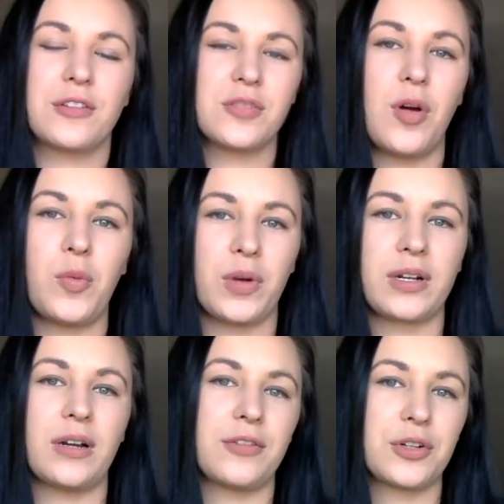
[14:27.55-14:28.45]
a moment where
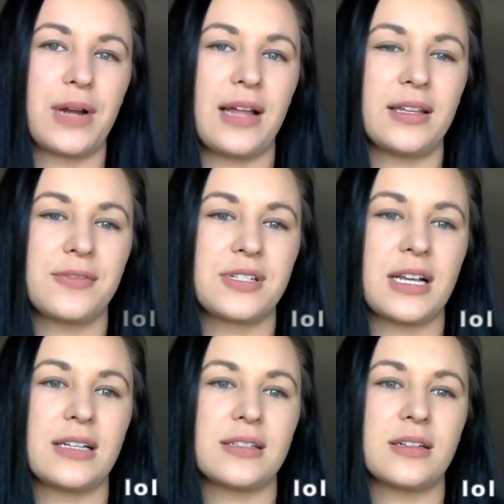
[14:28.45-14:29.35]
Governor Ratcliffe
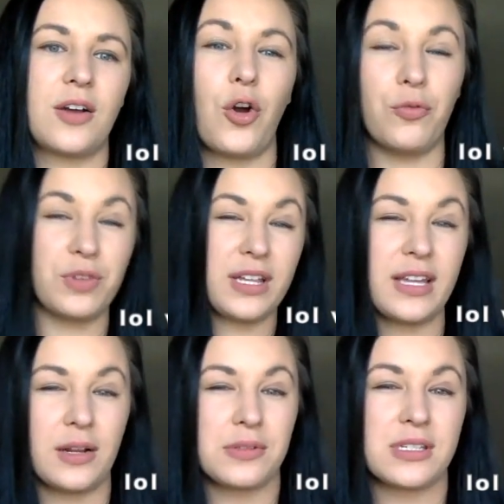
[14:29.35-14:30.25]
says, hopefully they
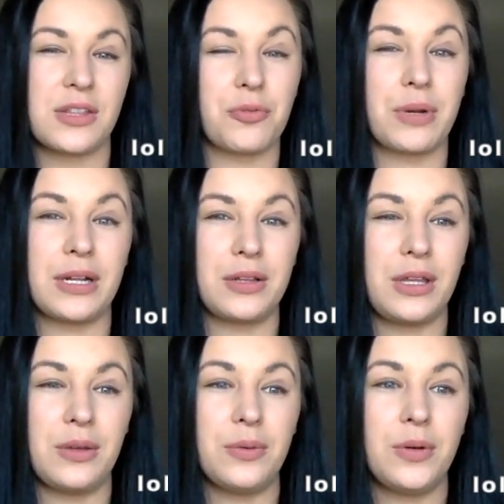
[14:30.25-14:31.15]
don't see the real
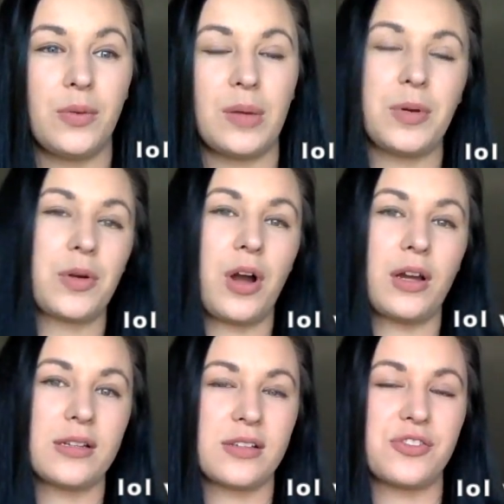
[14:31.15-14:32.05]
you, when
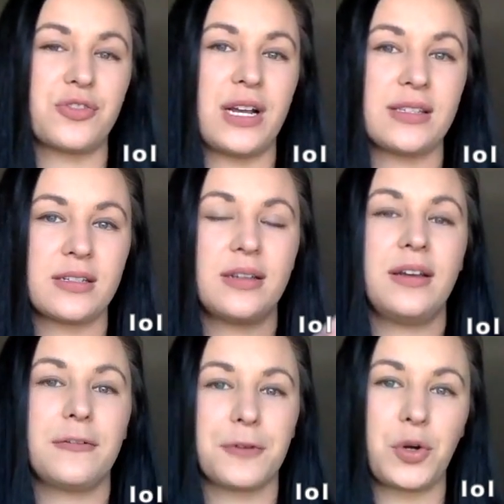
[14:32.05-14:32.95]
Pocahontas is dressed
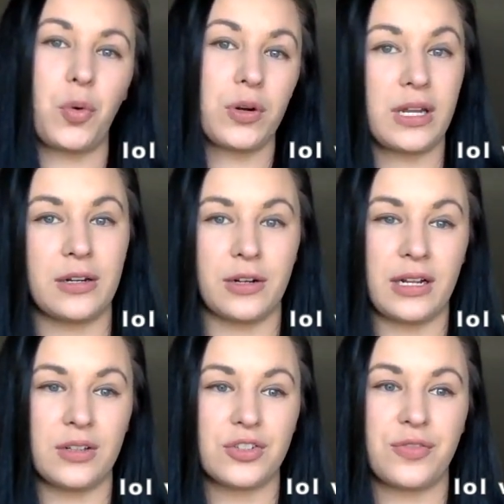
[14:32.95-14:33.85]
for court in her
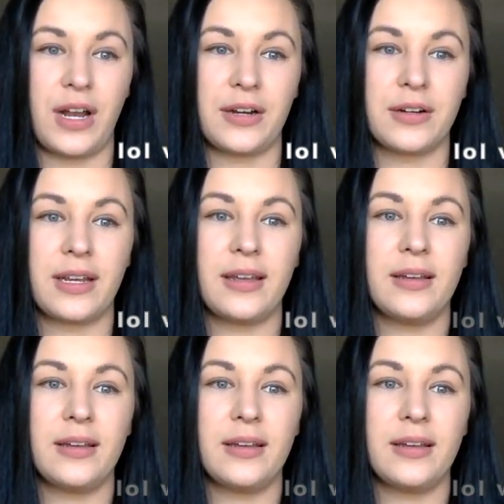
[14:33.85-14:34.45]
English finery,